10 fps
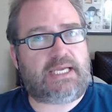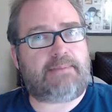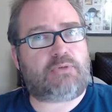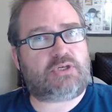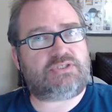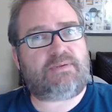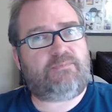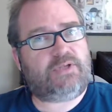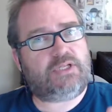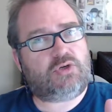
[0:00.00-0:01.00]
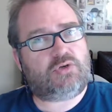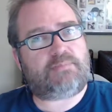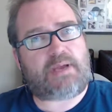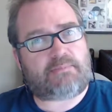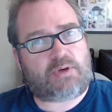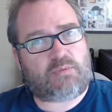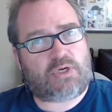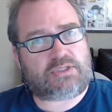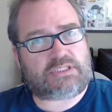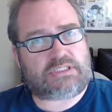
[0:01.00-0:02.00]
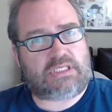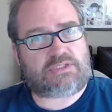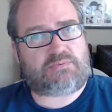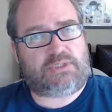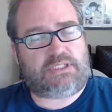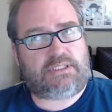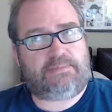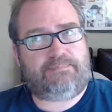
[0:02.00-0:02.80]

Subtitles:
and because I'm feeling good about my work this last week,